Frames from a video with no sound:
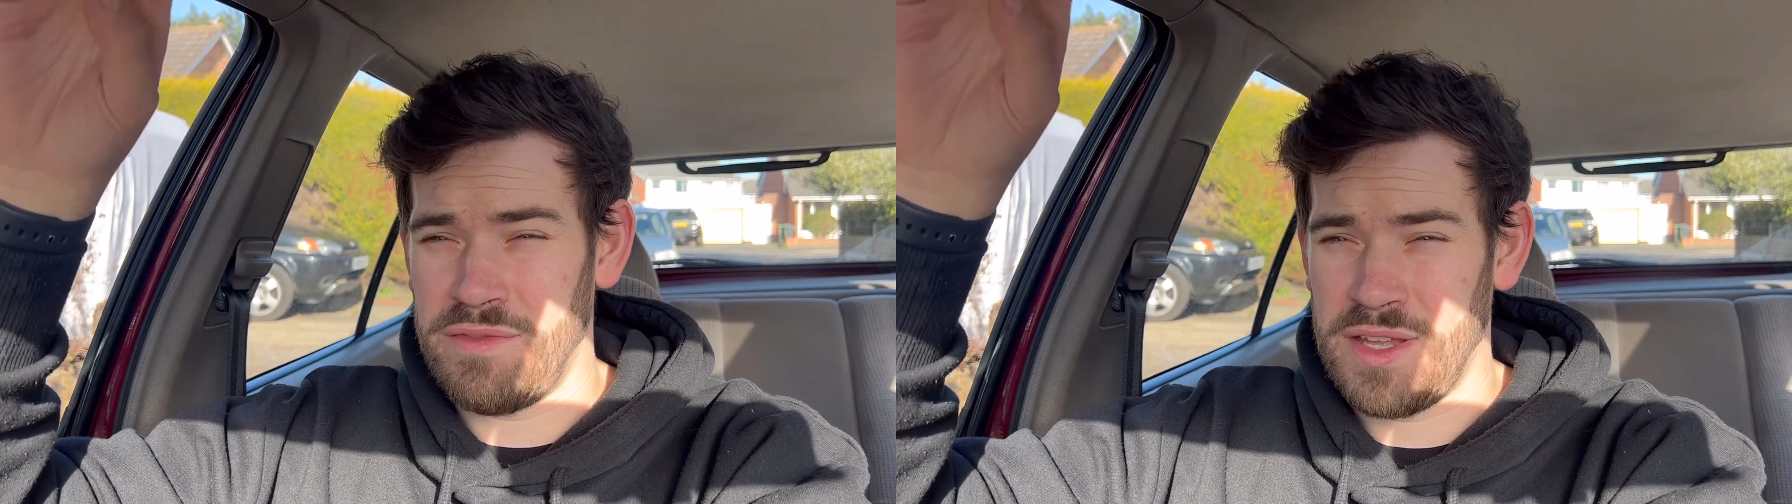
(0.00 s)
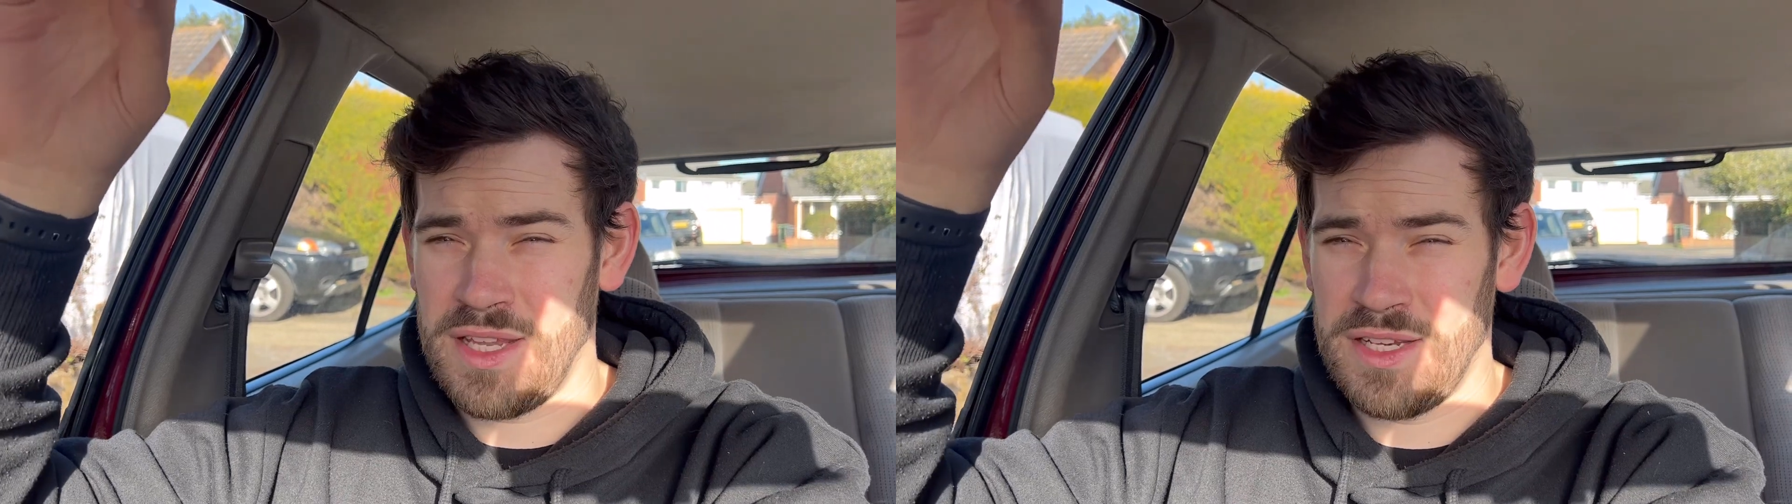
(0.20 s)

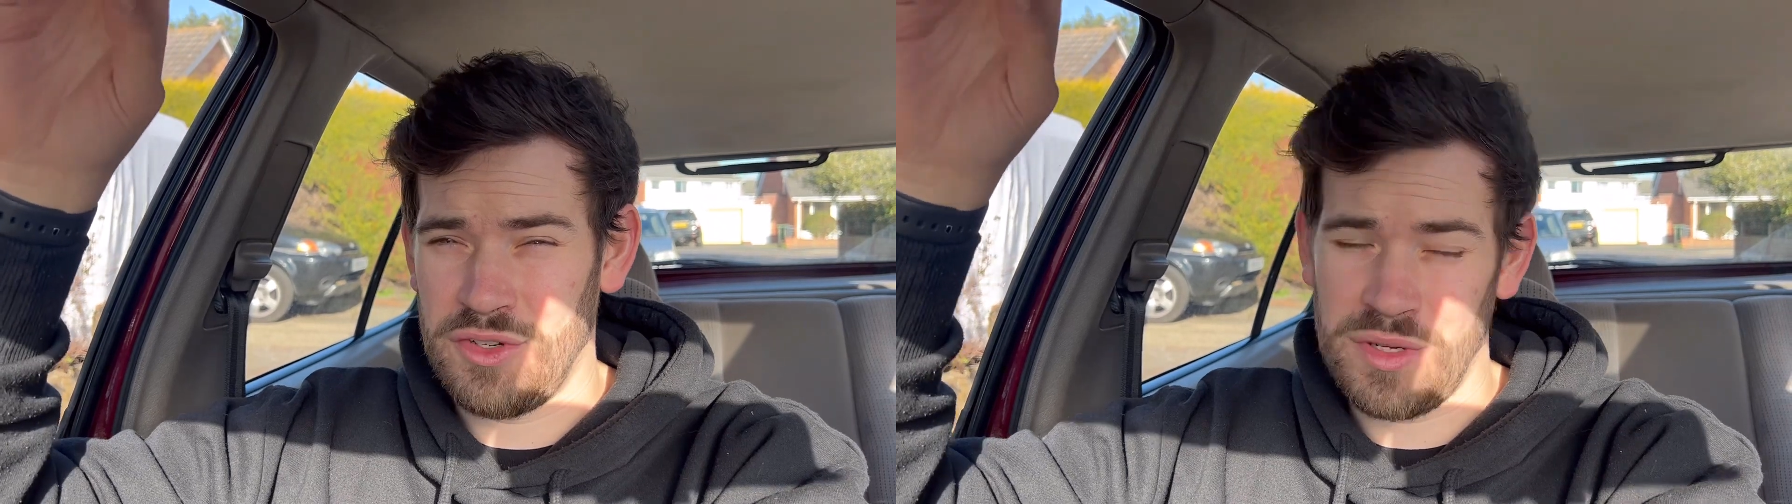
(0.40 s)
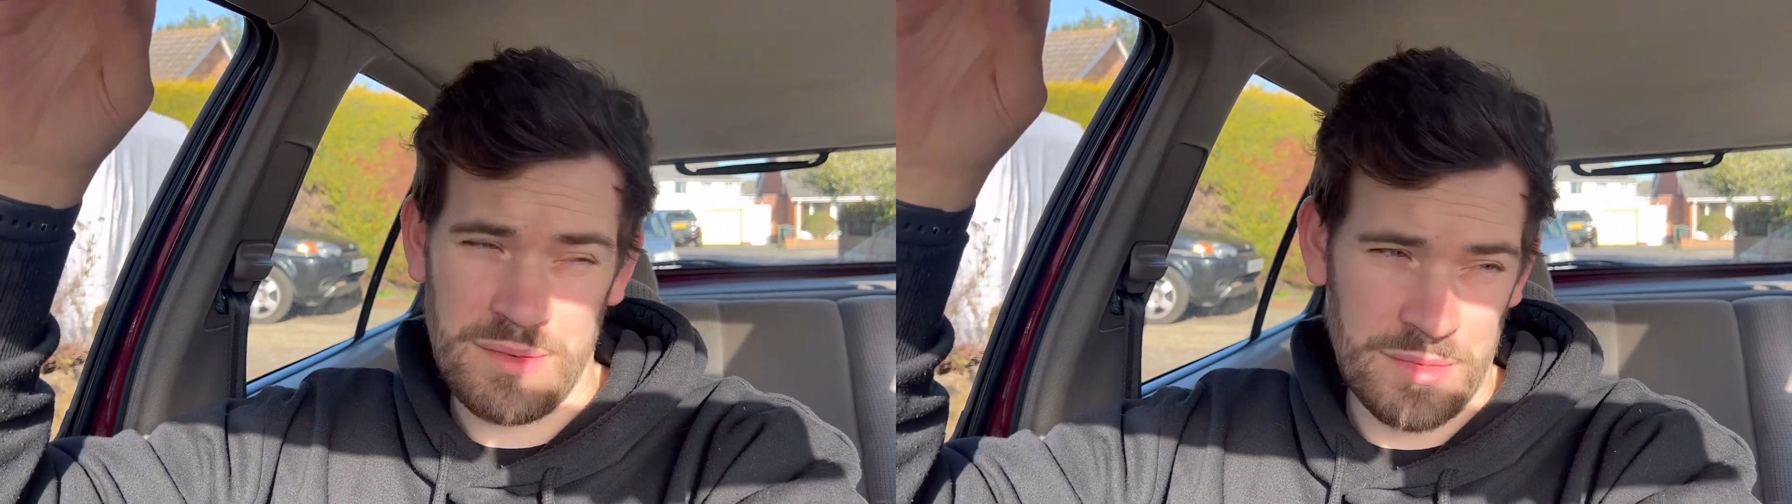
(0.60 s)
and
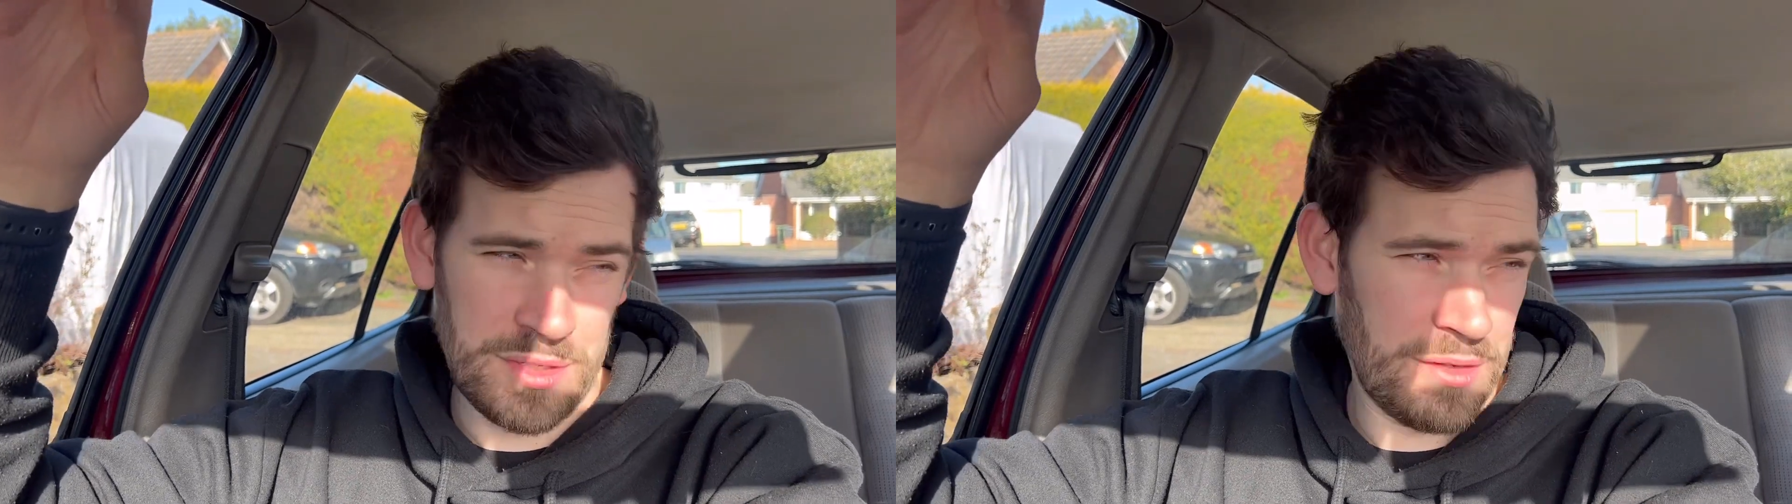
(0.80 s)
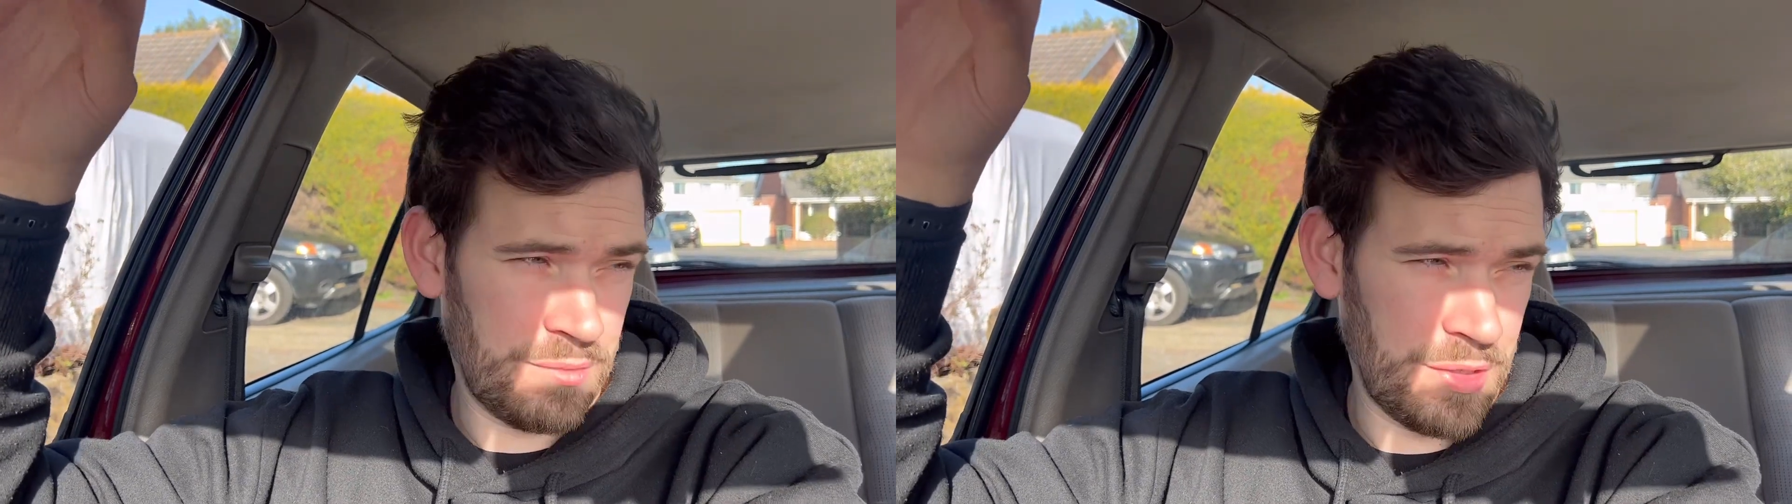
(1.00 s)
treating
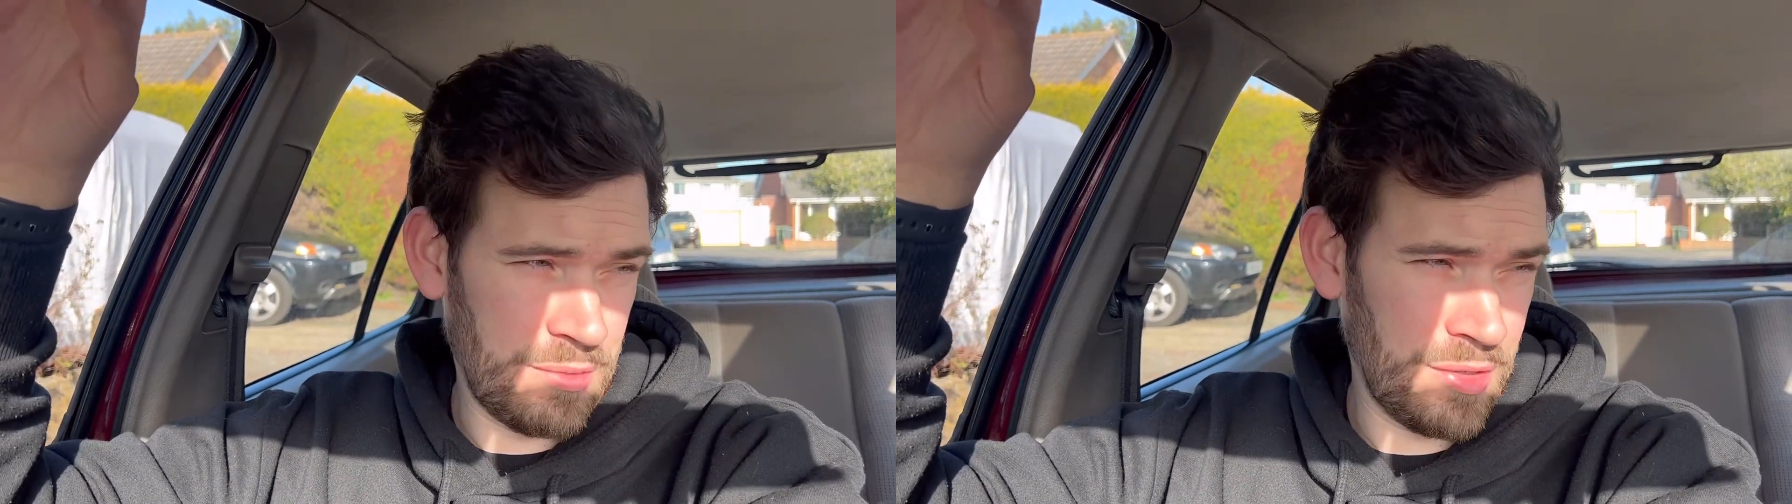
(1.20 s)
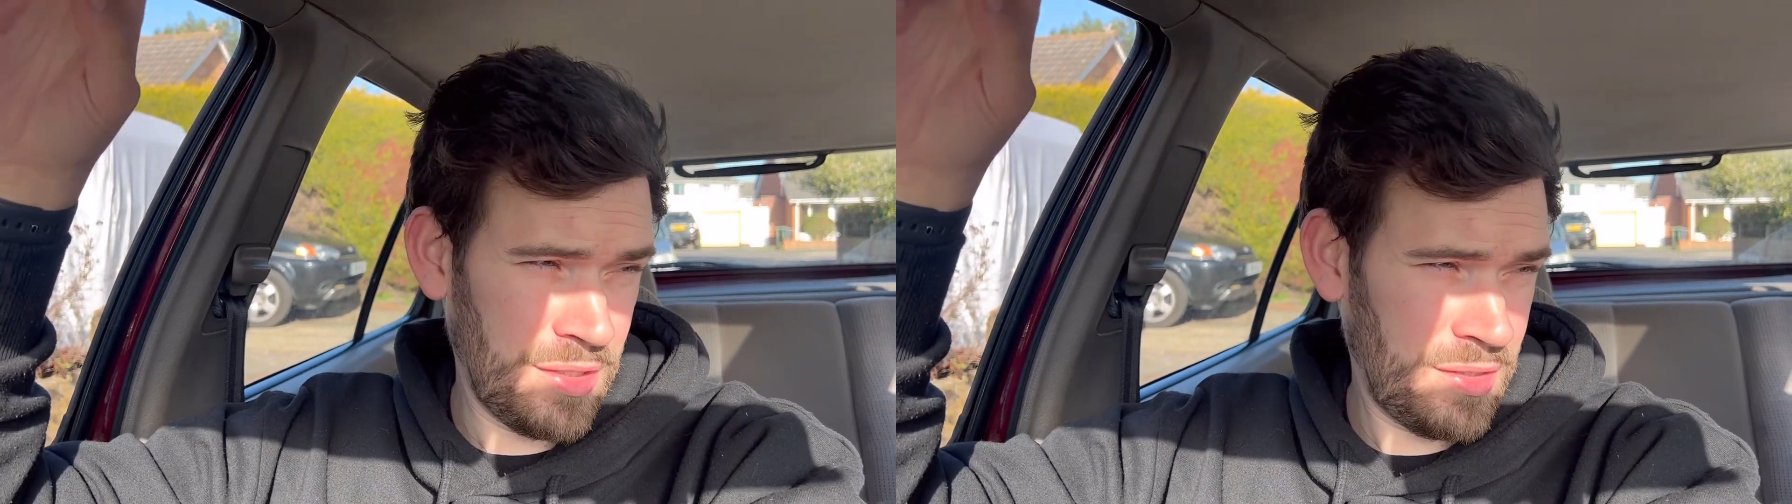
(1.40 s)
myself
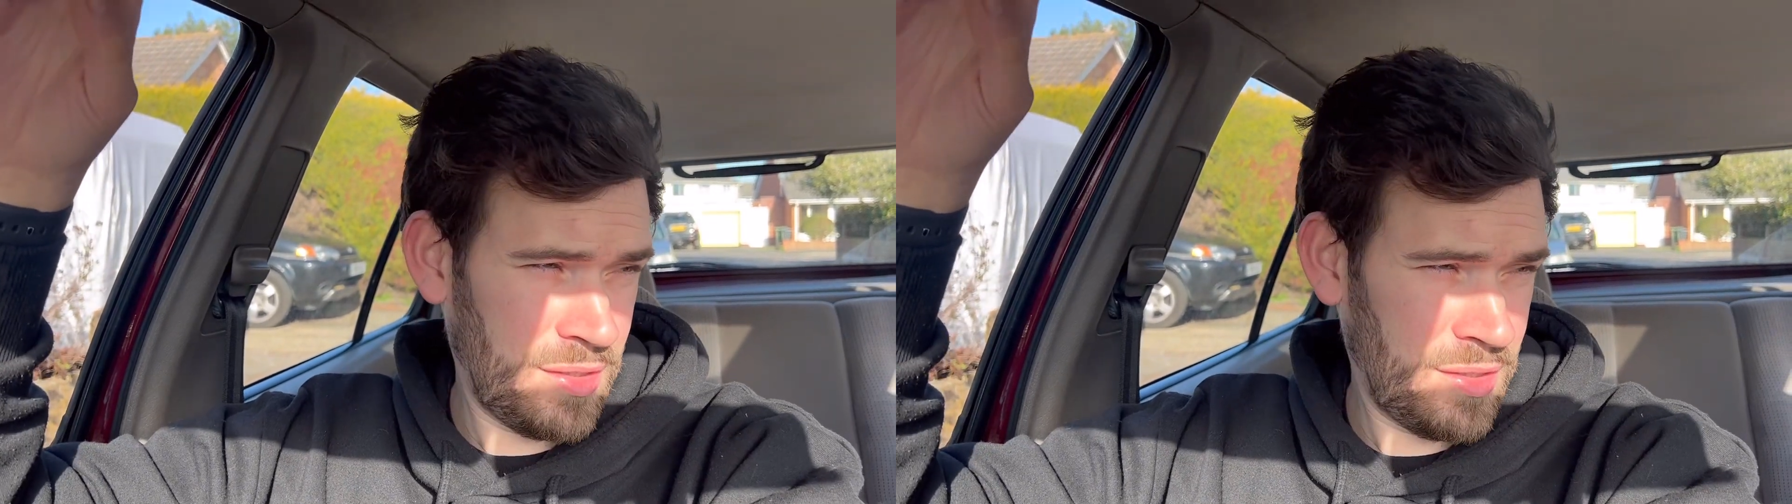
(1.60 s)
maybe